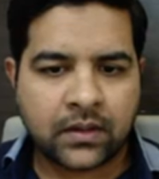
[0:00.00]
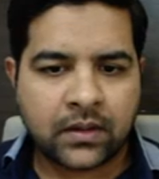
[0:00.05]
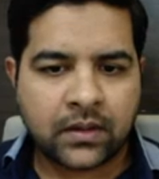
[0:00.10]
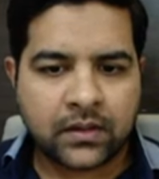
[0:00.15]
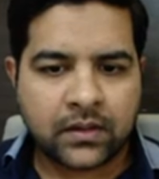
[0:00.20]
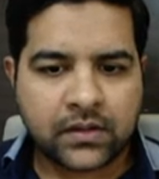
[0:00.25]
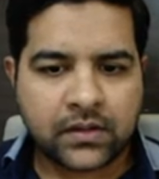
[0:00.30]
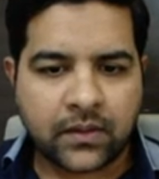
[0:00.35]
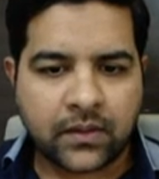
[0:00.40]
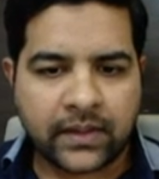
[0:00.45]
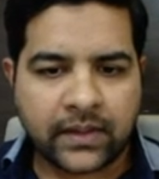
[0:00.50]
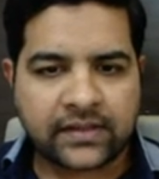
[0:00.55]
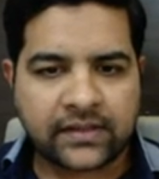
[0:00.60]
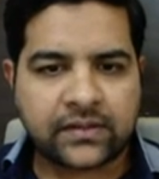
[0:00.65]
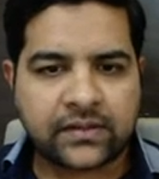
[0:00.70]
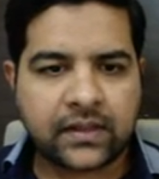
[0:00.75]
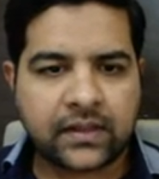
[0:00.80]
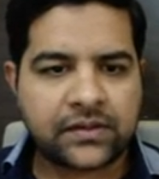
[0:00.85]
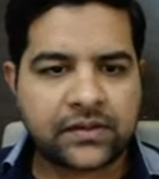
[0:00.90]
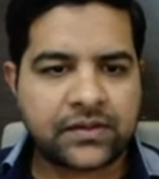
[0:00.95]
So
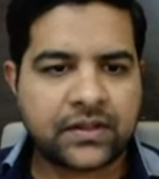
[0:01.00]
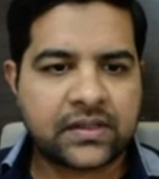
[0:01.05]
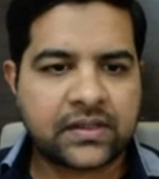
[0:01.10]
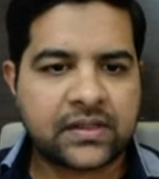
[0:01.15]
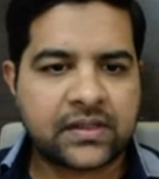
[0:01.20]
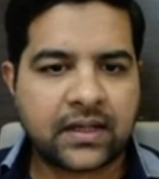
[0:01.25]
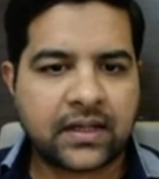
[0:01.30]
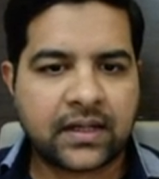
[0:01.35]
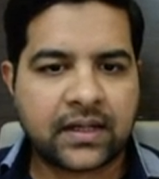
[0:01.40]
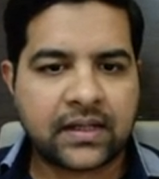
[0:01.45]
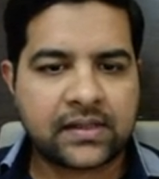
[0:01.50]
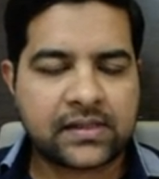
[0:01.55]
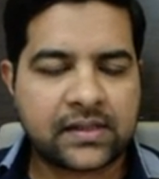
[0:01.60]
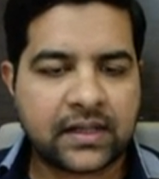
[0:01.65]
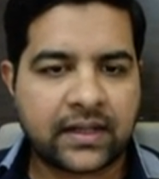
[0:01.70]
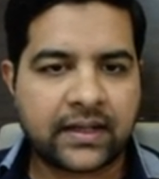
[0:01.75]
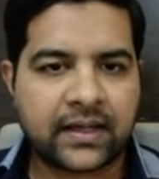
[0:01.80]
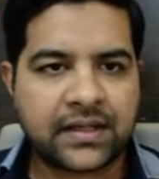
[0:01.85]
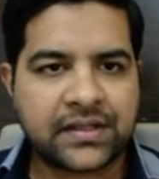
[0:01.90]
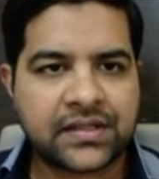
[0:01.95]
as you can see, guys,
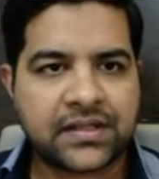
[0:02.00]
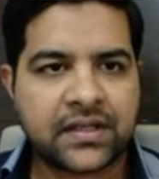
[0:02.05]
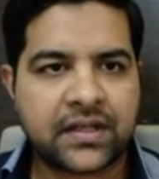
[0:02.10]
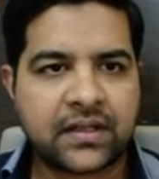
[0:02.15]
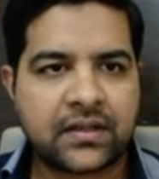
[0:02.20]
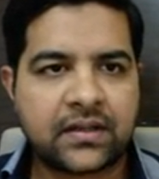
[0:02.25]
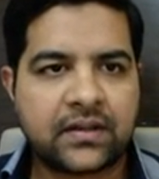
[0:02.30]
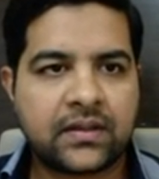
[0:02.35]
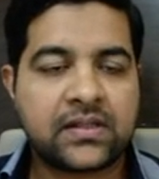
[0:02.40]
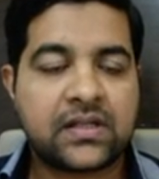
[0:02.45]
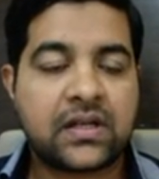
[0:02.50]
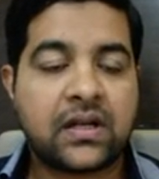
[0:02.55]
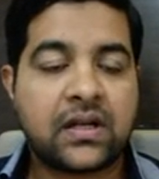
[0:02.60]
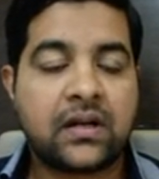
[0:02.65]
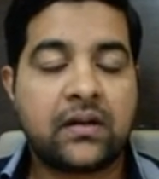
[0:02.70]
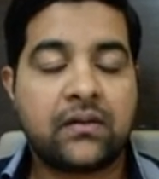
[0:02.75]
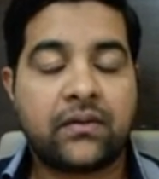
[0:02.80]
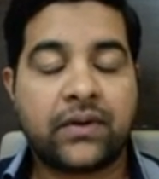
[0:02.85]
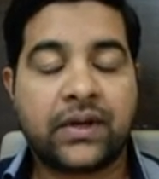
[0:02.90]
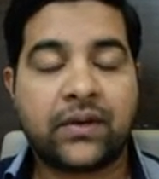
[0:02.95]
like I said,
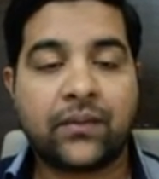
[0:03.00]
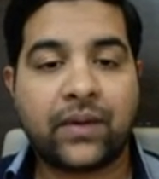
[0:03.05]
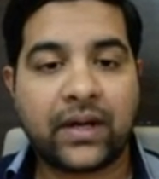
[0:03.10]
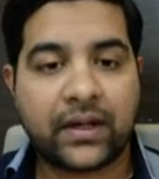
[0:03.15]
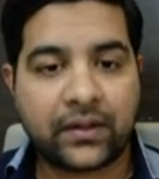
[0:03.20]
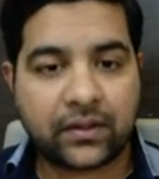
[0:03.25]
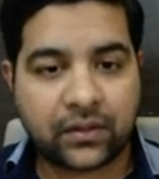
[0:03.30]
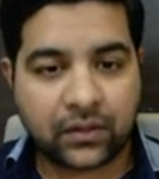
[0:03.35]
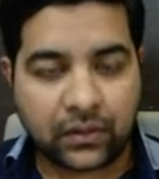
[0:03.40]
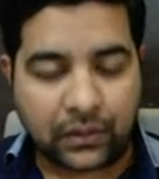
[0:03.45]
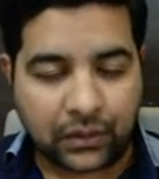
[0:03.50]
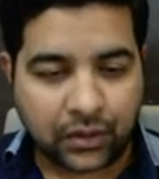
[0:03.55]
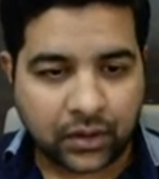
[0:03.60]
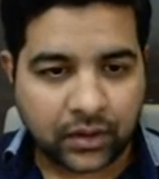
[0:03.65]
this required a lot